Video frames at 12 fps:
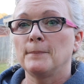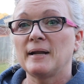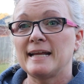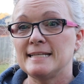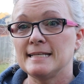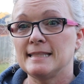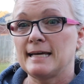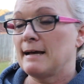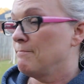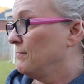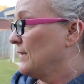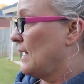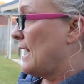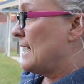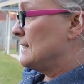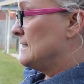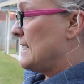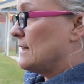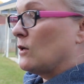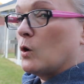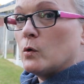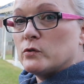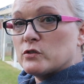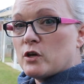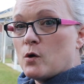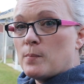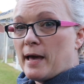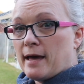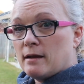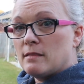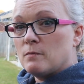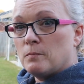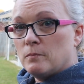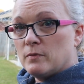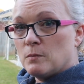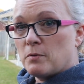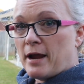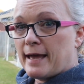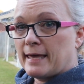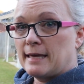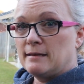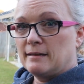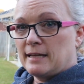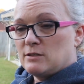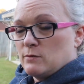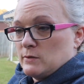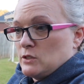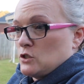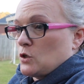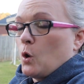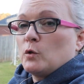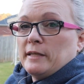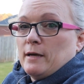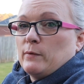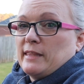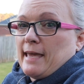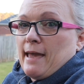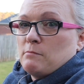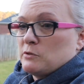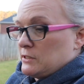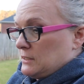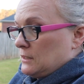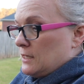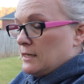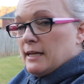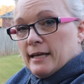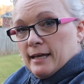But I did that. I had to take the whole scope out of the bracket, and I was just holding it with the cable still on,